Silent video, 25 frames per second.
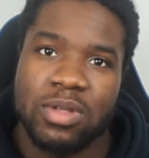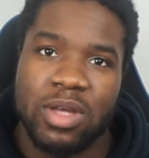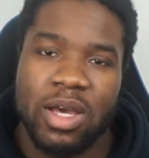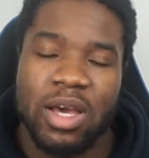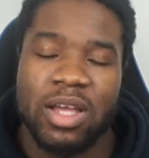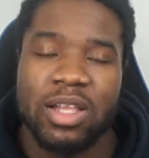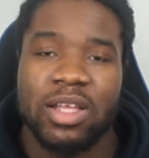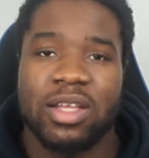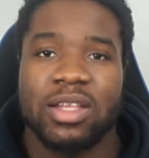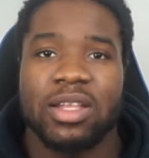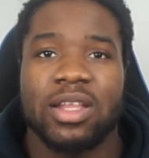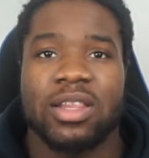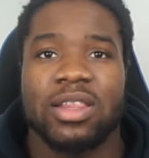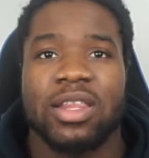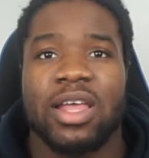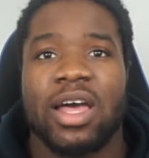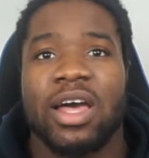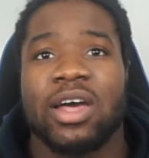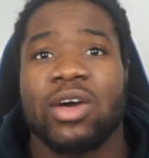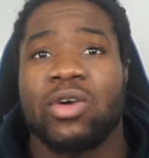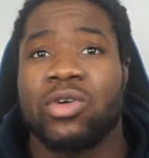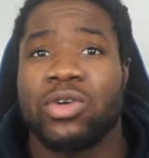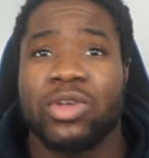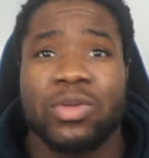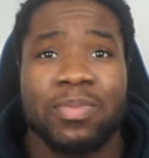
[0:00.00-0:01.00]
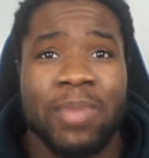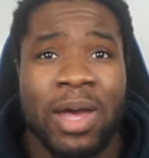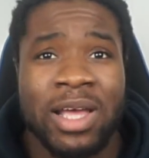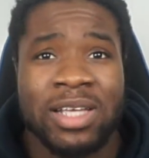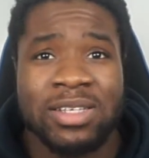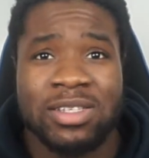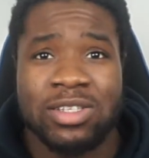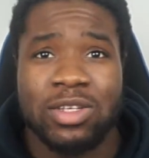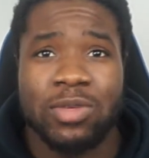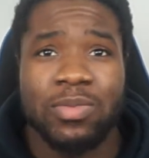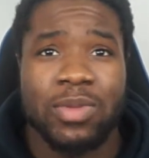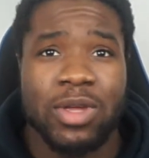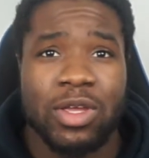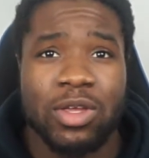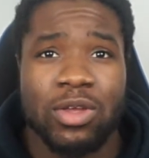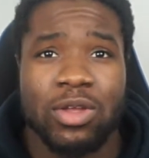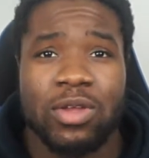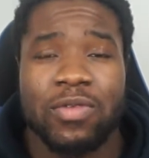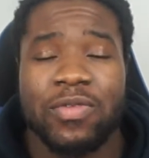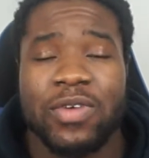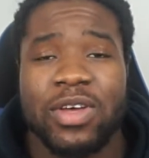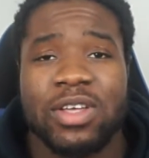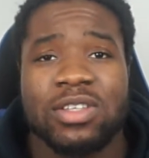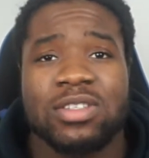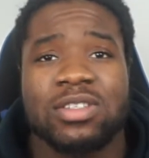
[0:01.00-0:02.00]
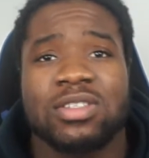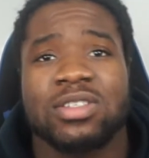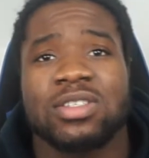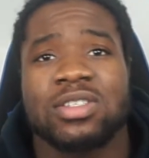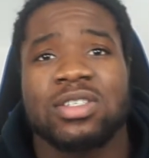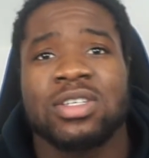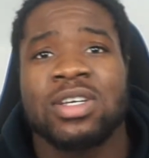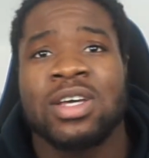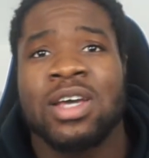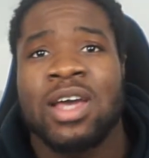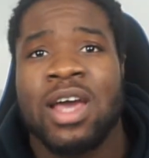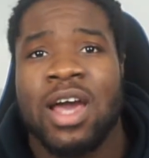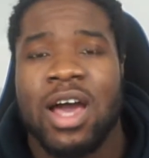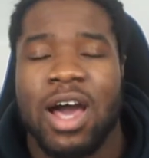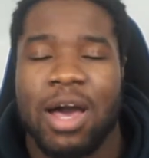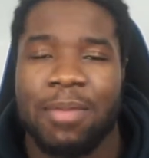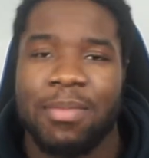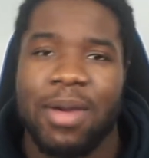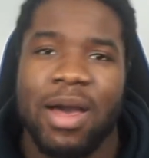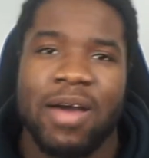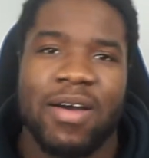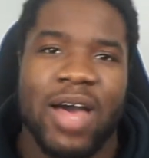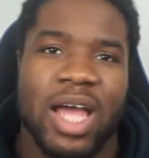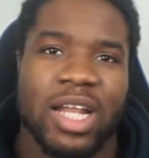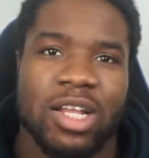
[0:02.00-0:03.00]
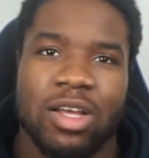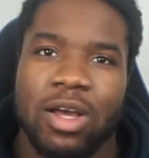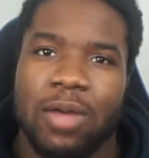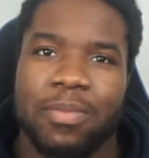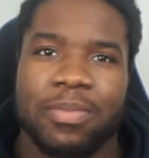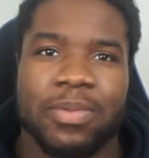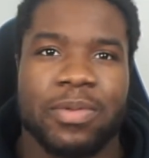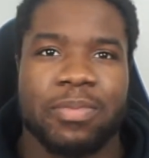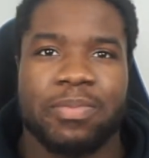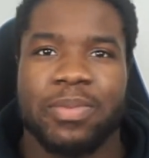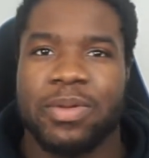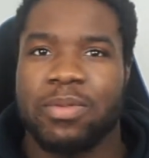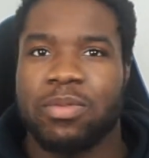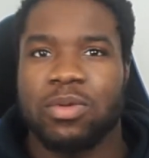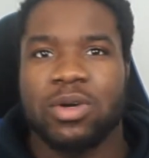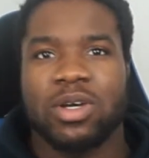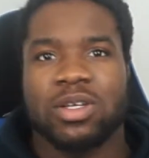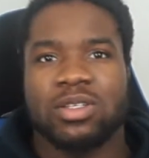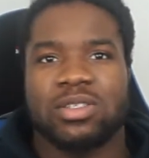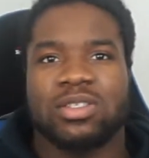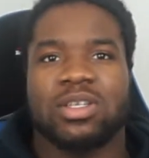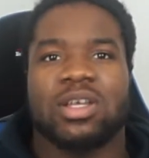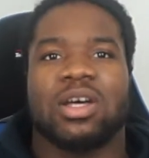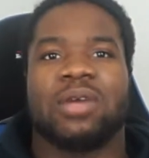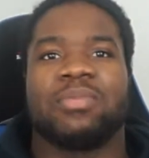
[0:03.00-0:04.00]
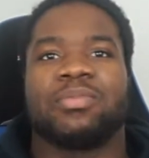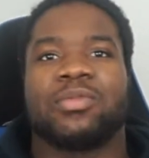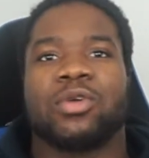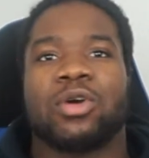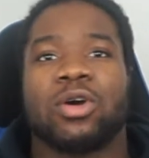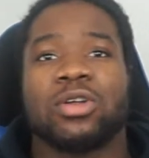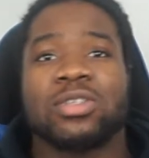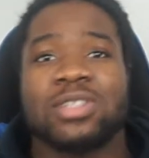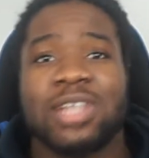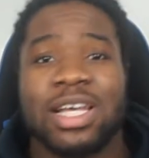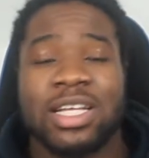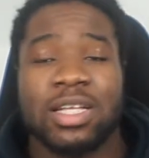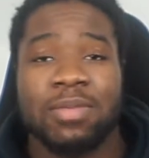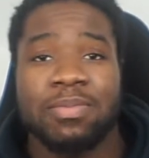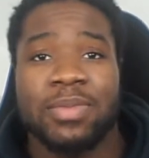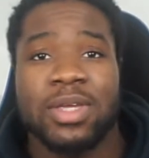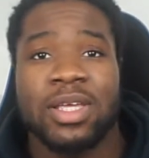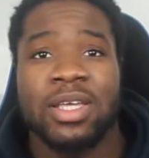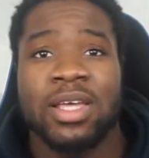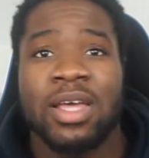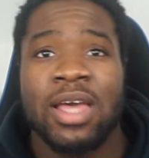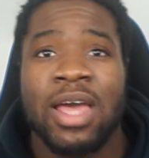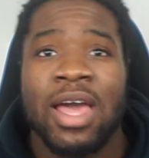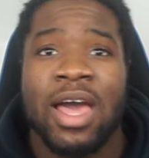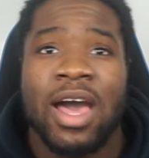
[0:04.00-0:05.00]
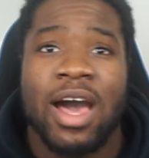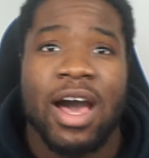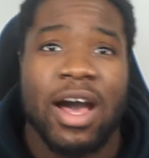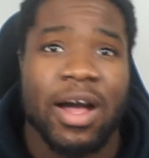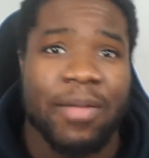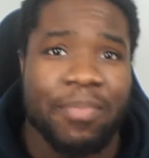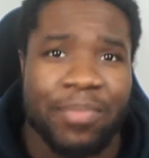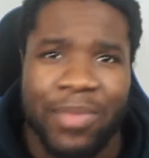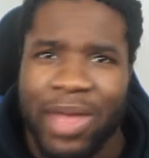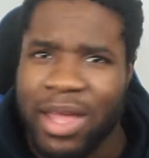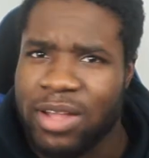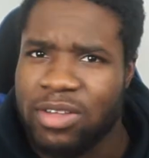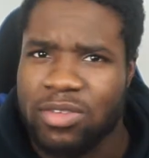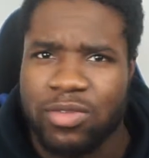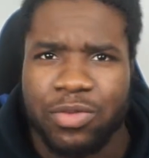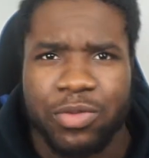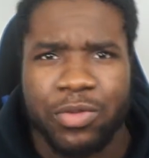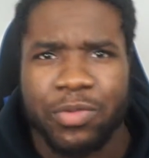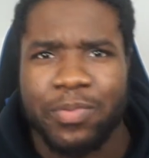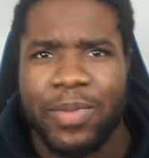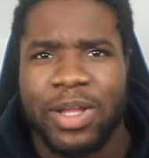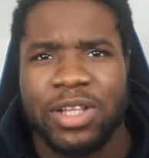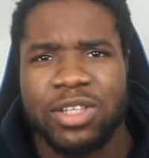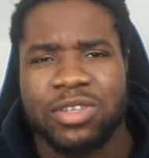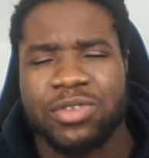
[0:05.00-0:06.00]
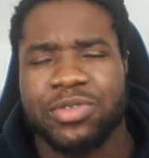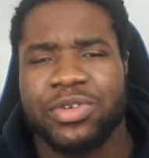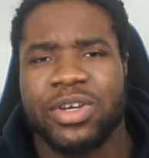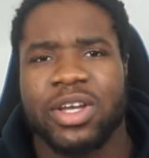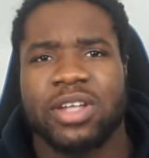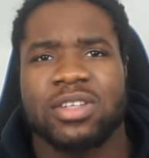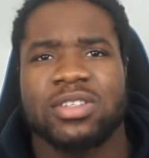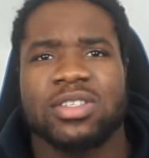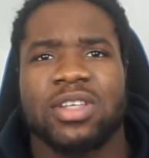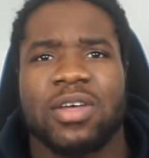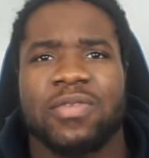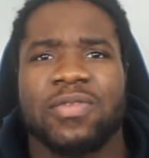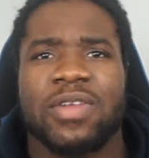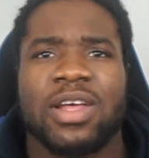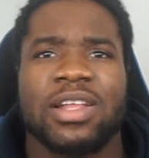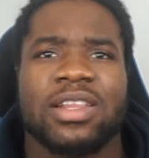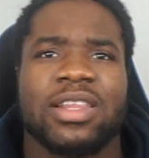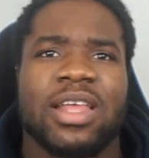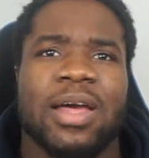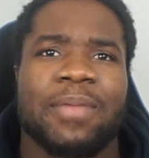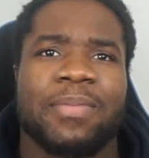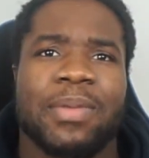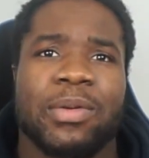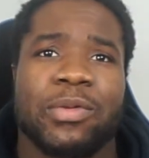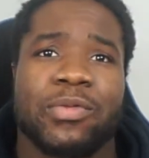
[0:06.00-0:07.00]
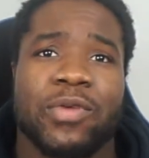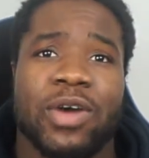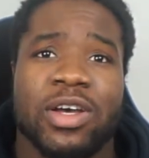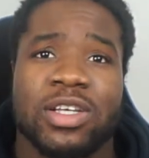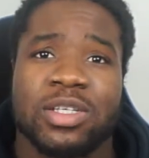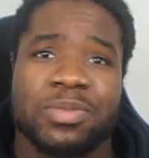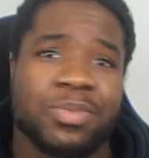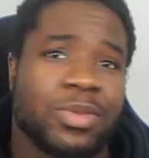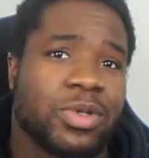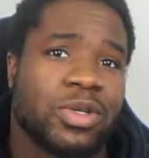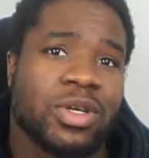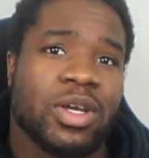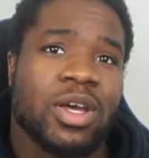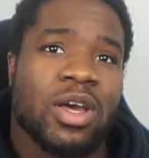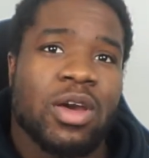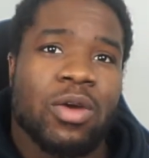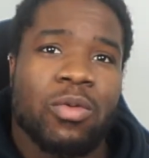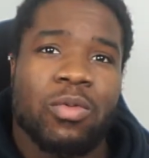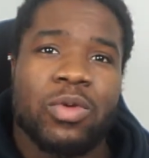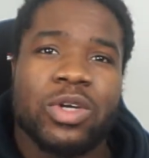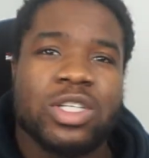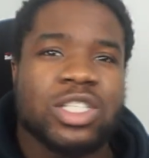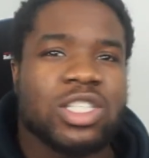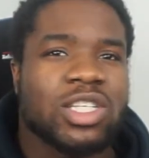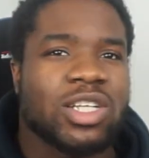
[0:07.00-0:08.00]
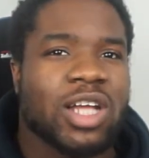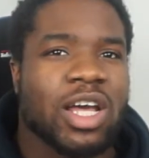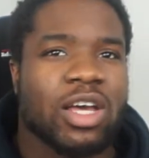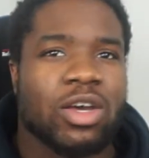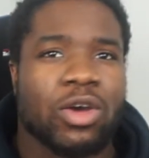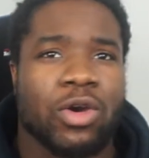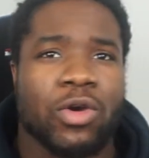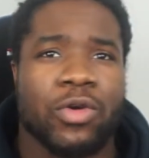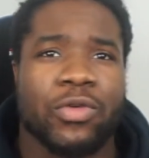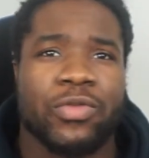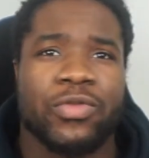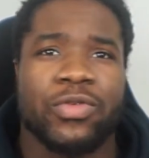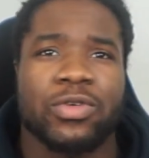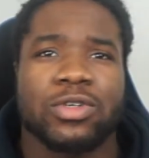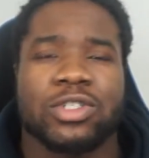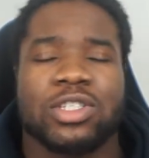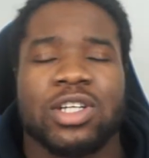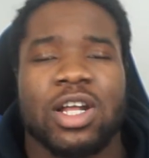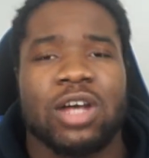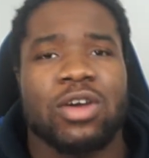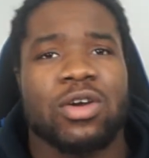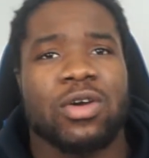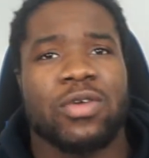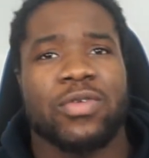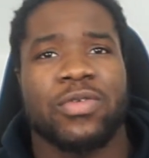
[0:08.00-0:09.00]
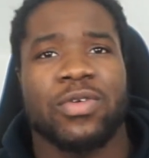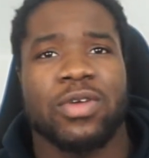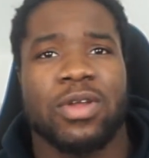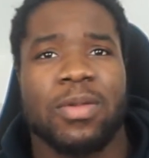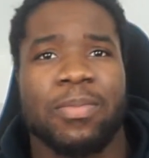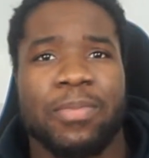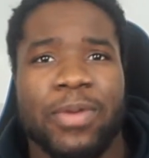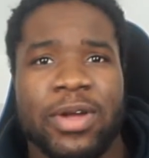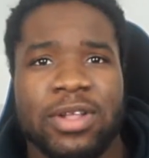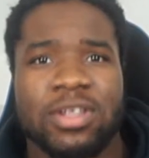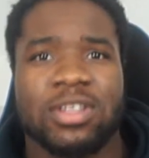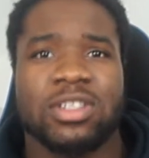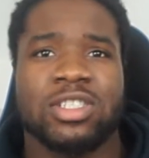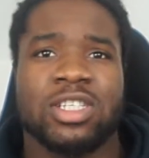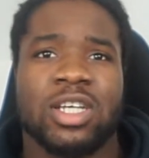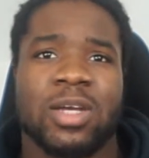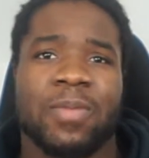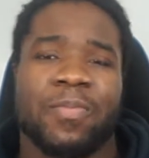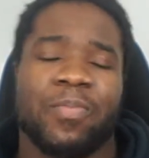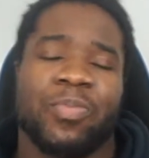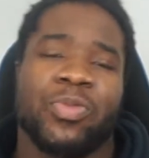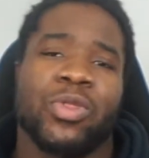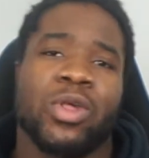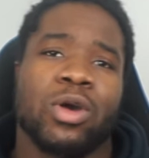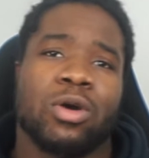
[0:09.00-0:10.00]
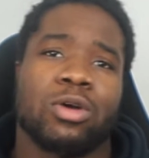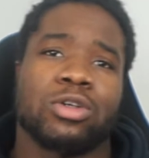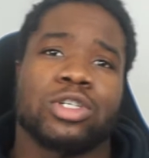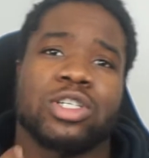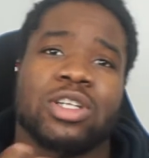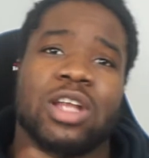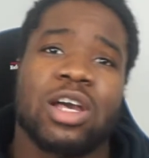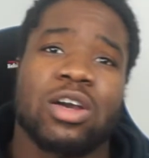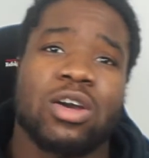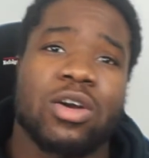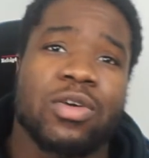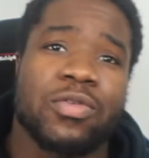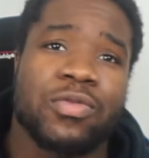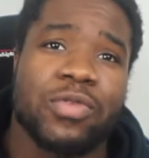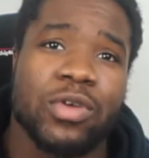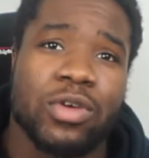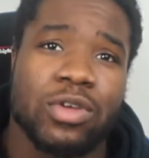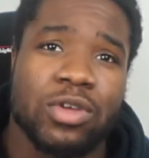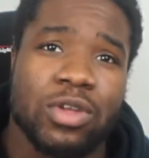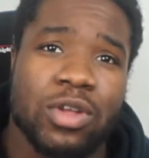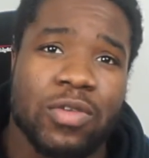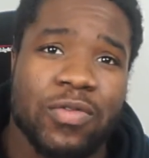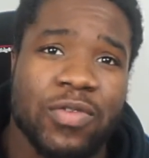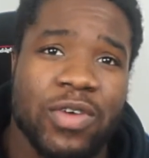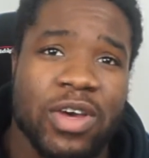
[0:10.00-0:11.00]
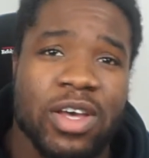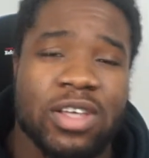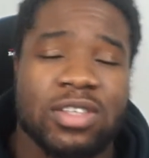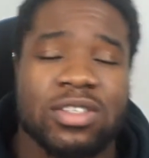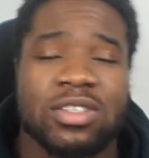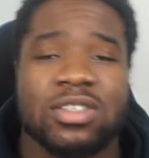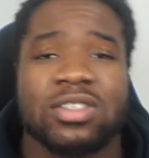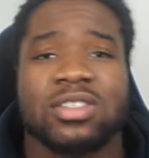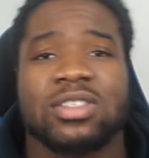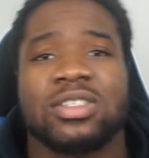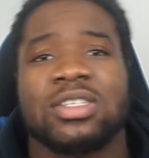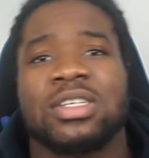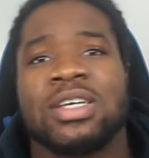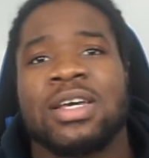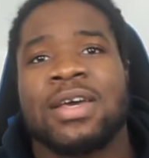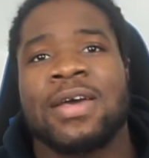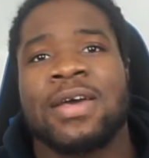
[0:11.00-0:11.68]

earlier than that, or you might still be in university. I had a couple of people contact me, and through mentoring and stuff like that, people ask me, what should I go for? Should I go for the apprenticeship or should I go for university?